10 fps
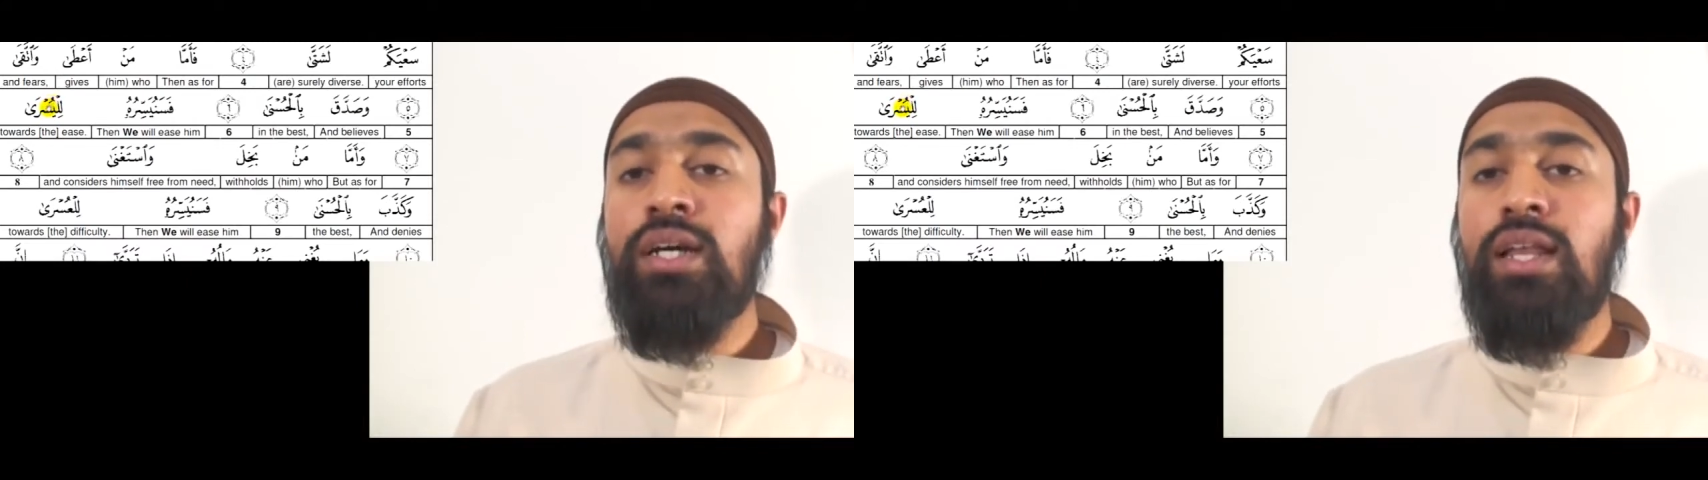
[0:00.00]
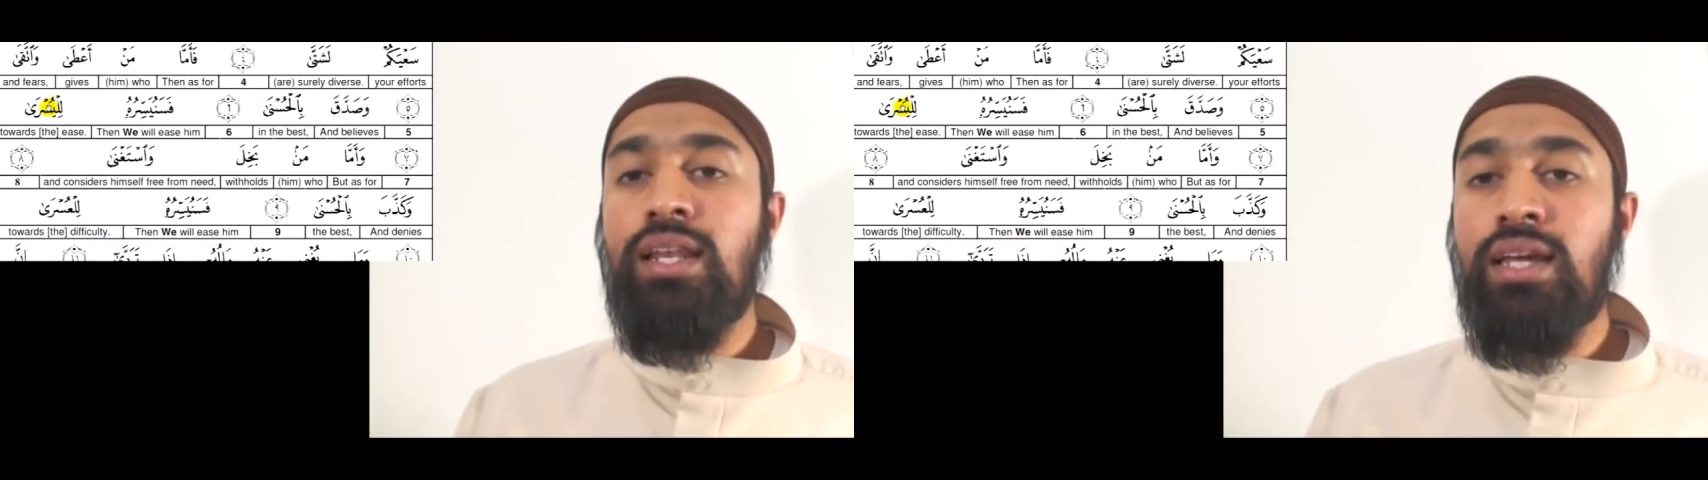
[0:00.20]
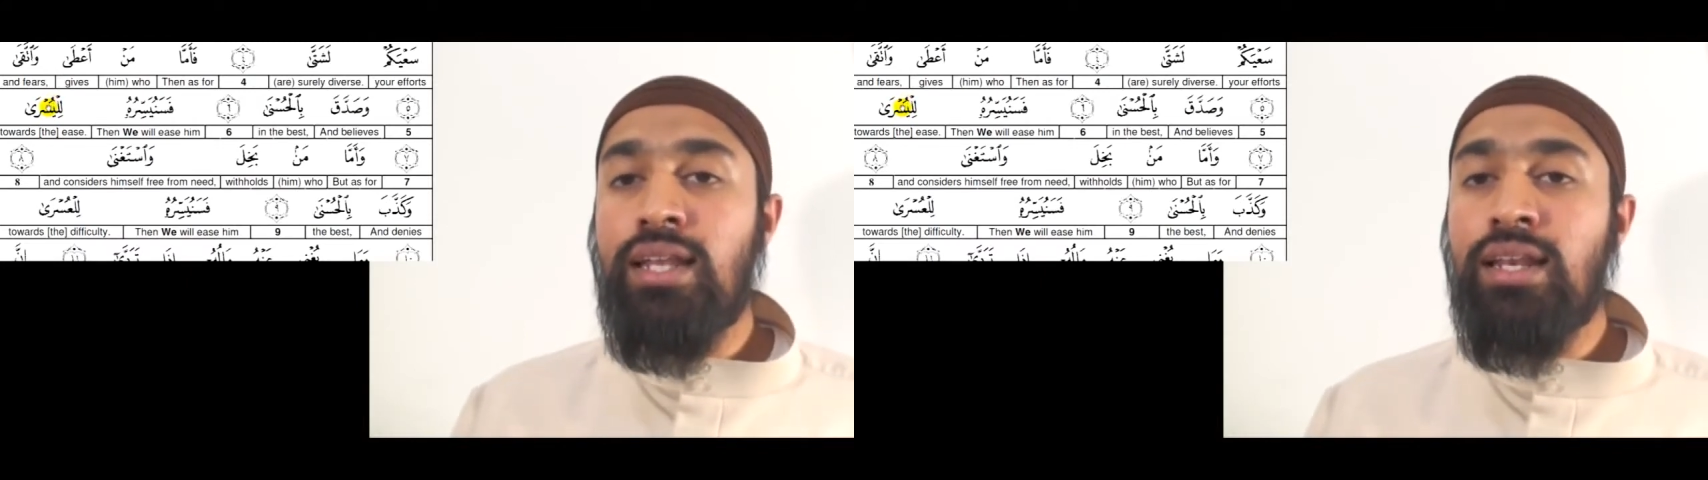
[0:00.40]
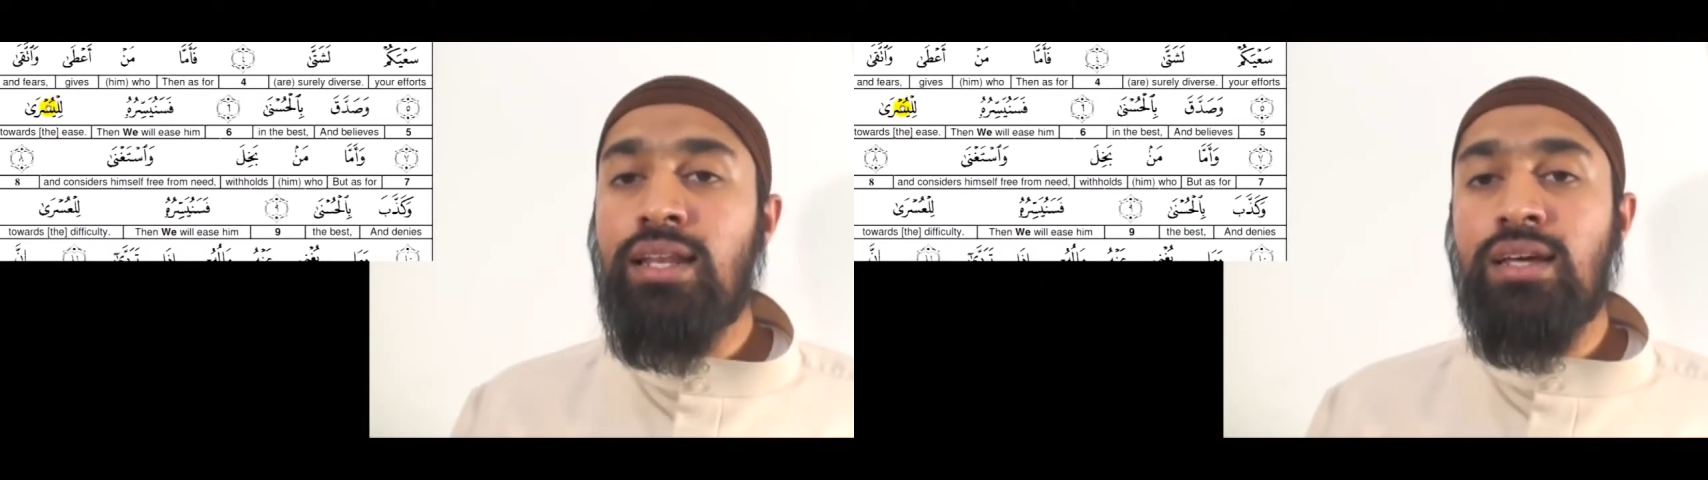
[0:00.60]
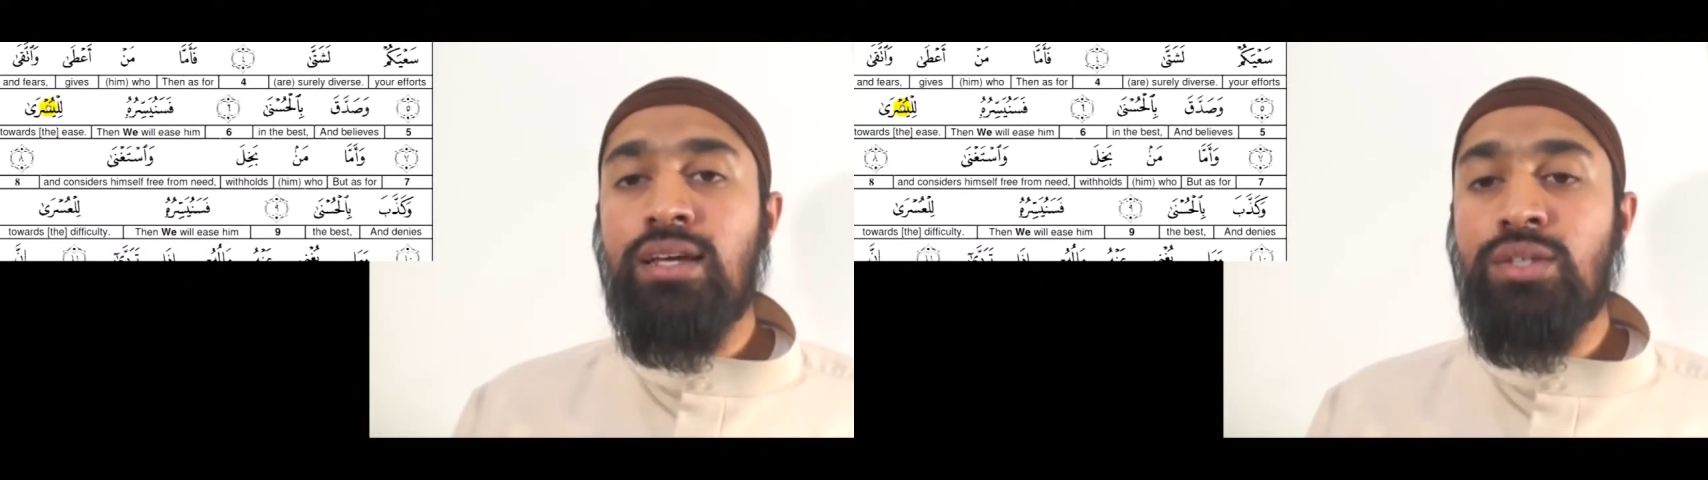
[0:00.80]

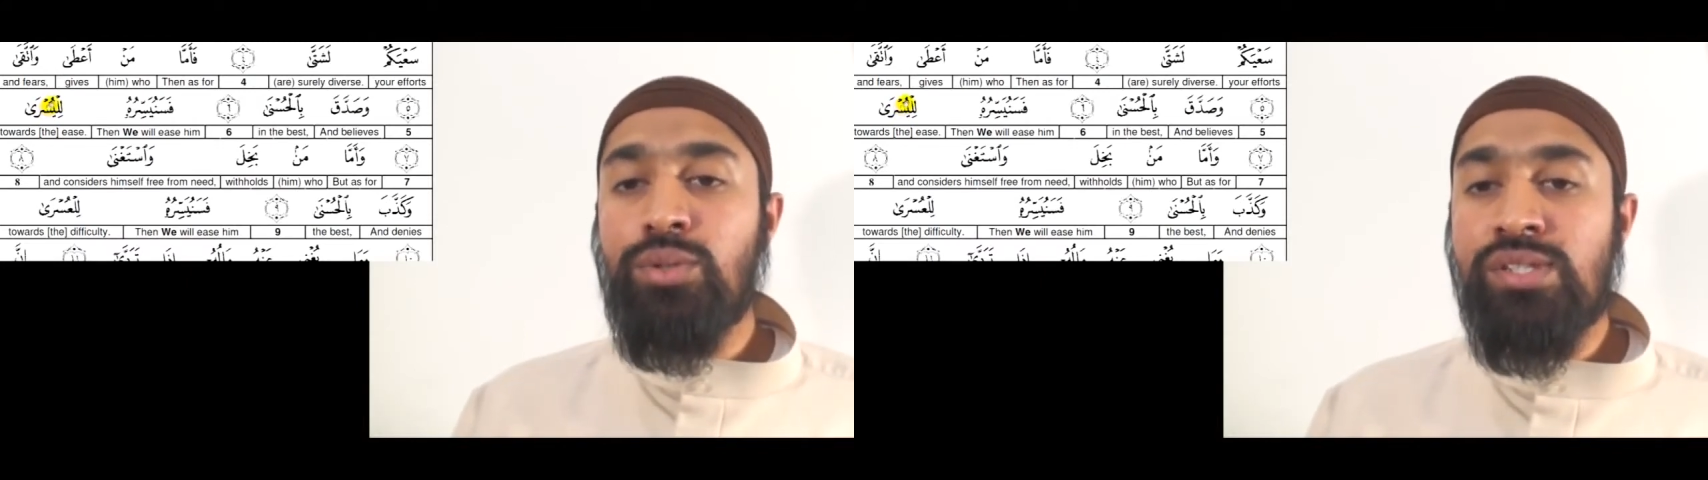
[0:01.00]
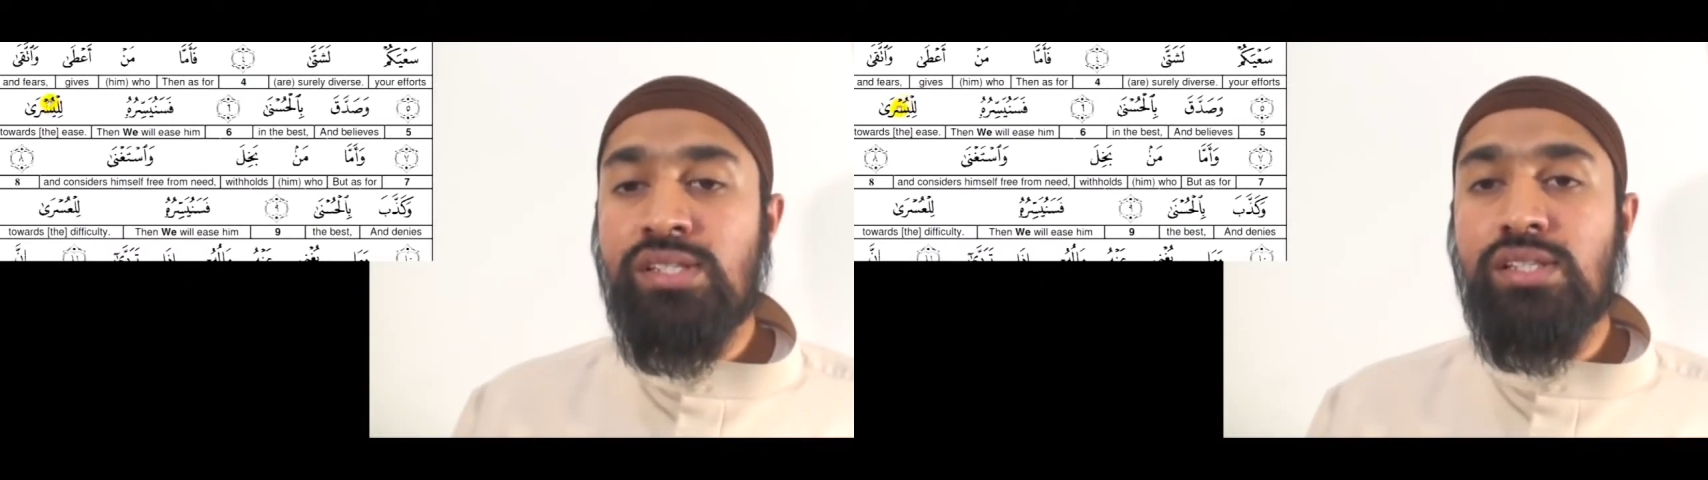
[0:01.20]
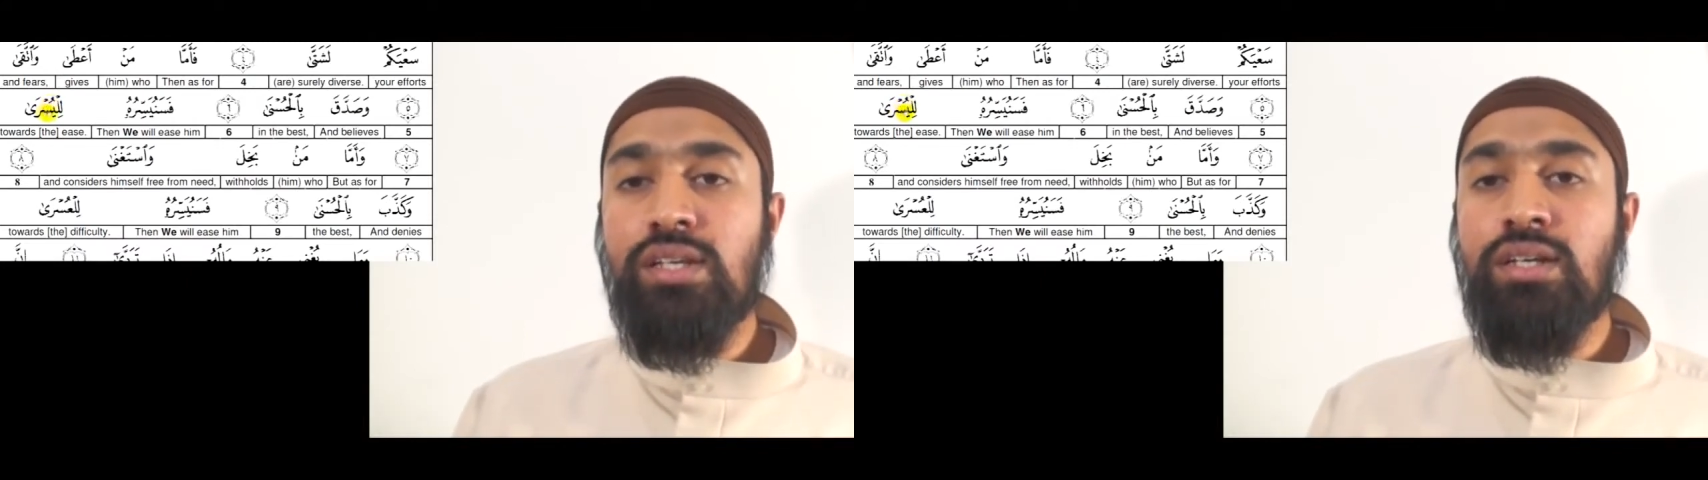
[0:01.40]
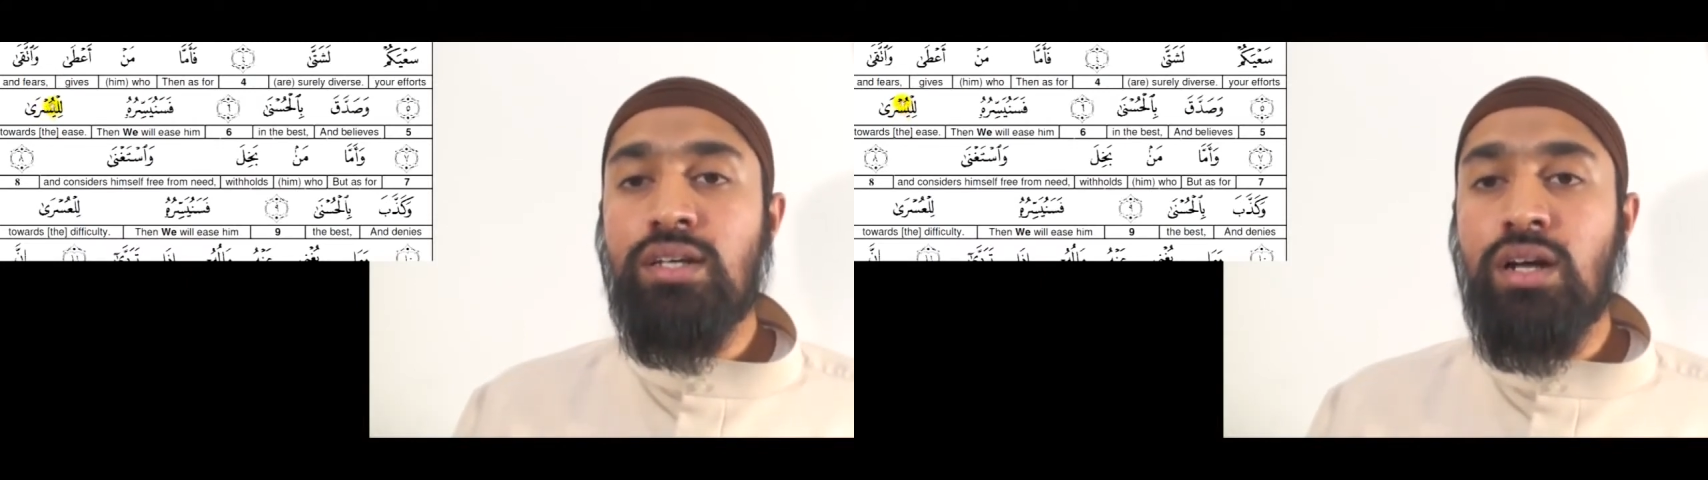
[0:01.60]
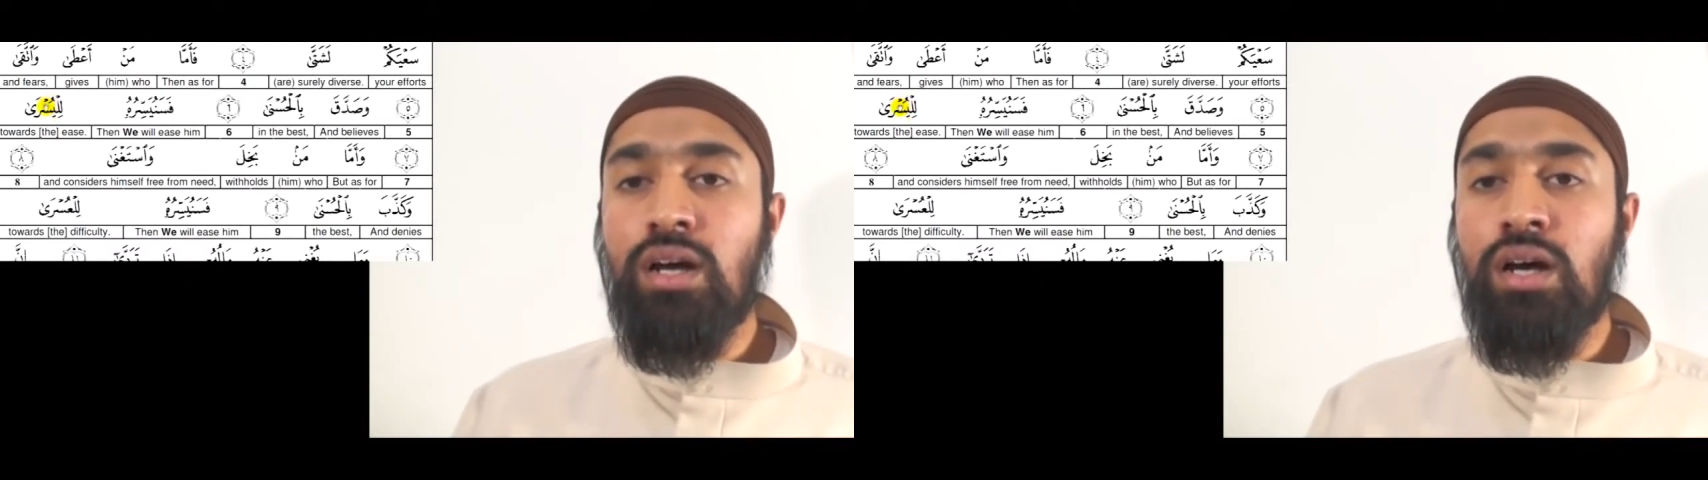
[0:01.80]
Lil
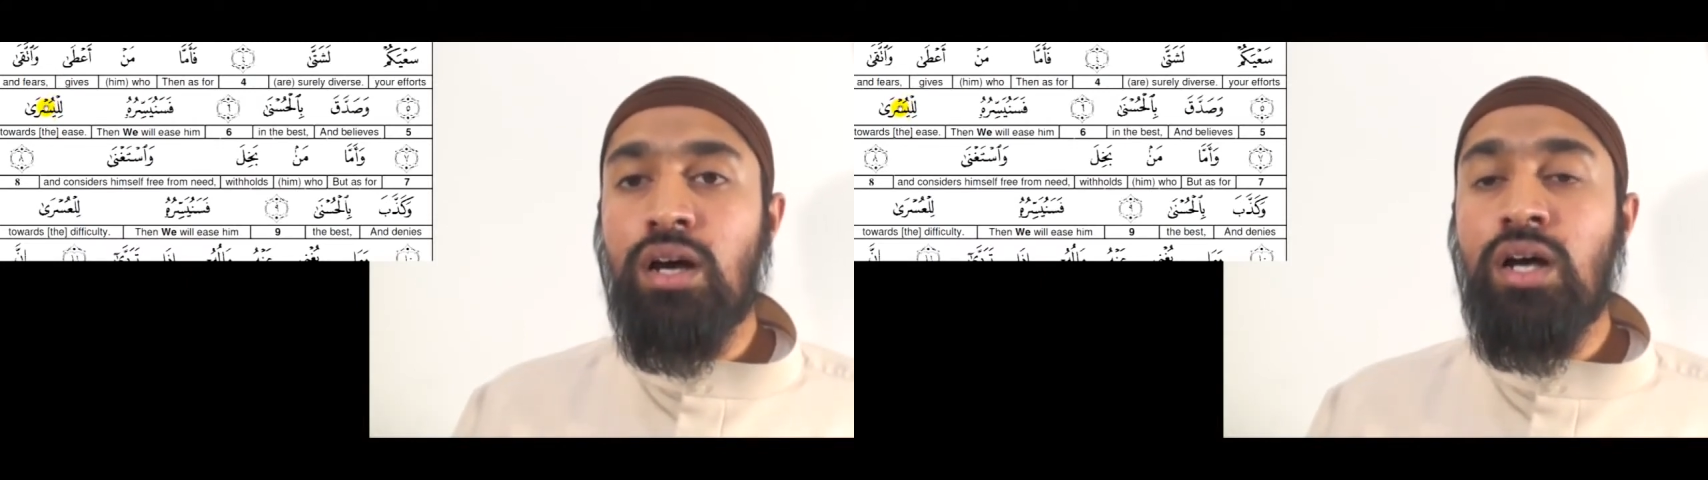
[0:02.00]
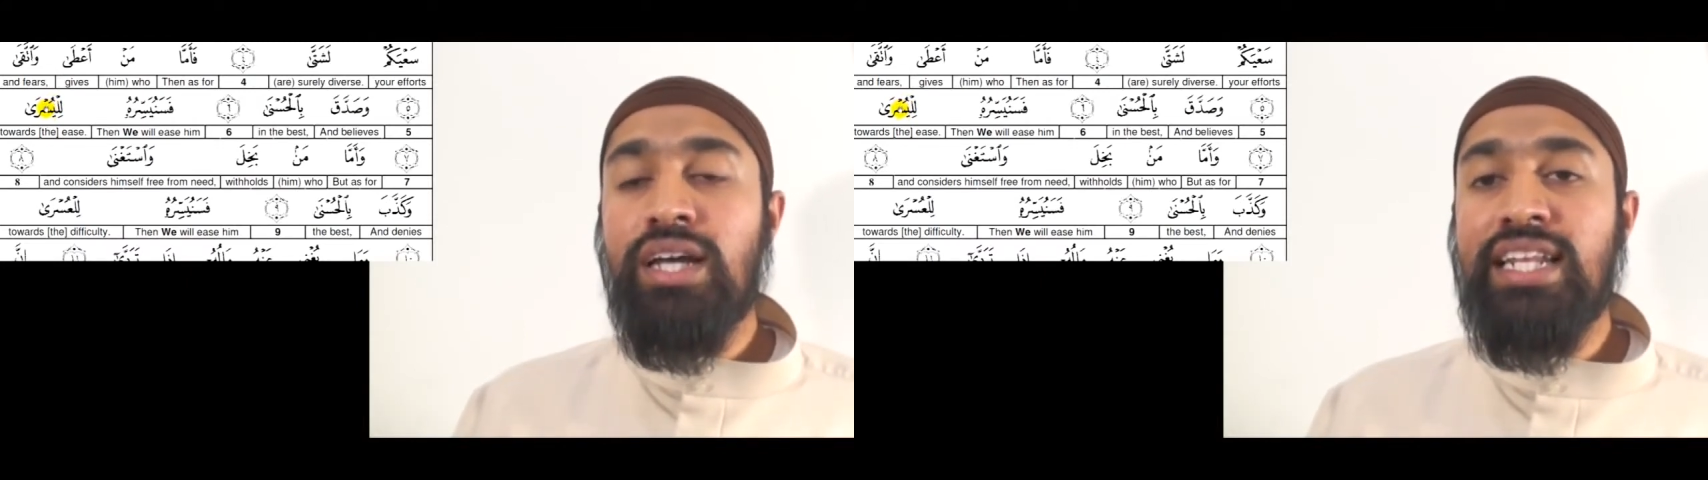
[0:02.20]
yusra.